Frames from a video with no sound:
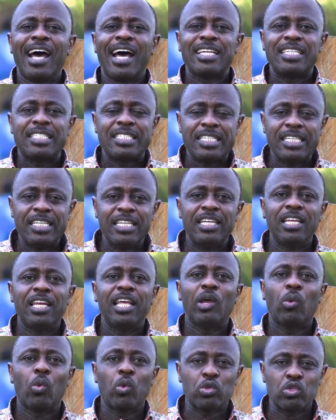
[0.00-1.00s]
until
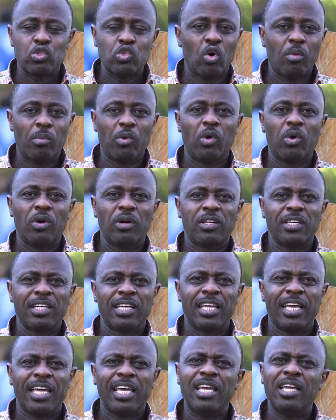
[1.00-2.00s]
he was no more.
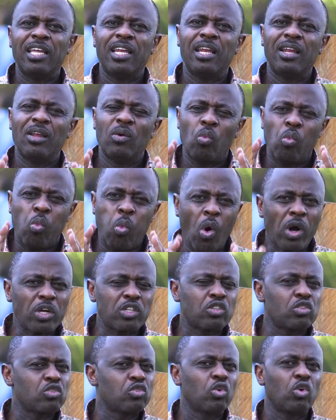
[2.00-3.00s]
He
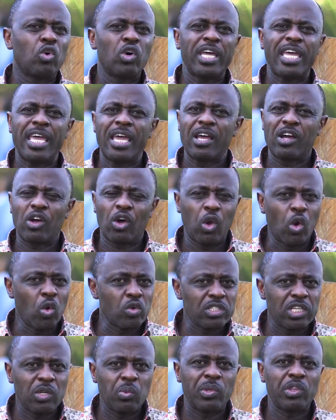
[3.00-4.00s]
walked so
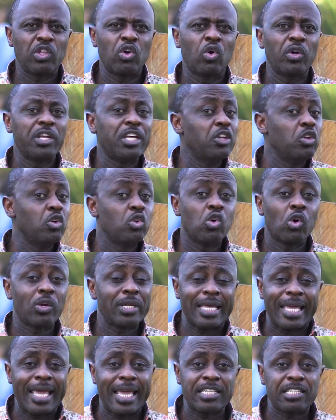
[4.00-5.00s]
closely with God, he knew
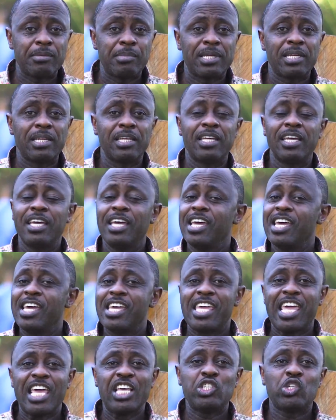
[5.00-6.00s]
God intimately,
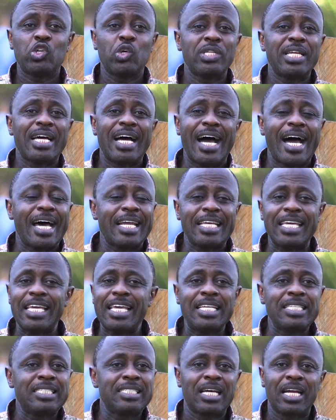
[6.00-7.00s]
he enjoyed
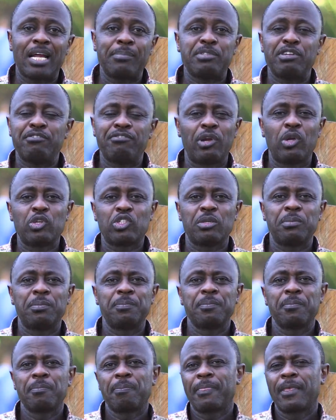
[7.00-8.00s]
uninterrupted fellowship.
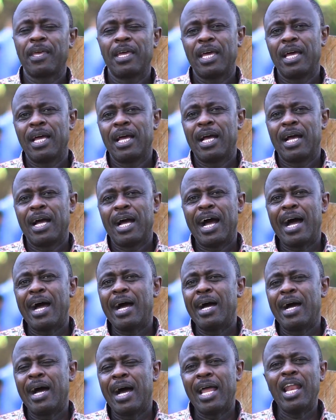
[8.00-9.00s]

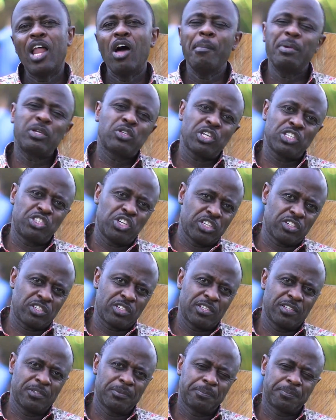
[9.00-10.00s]
Allow me to
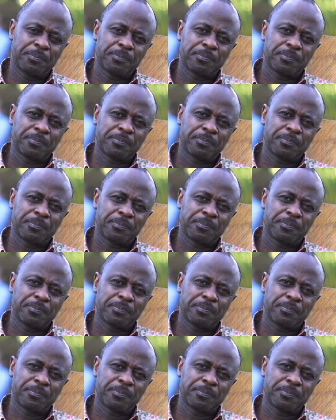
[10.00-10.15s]
suggest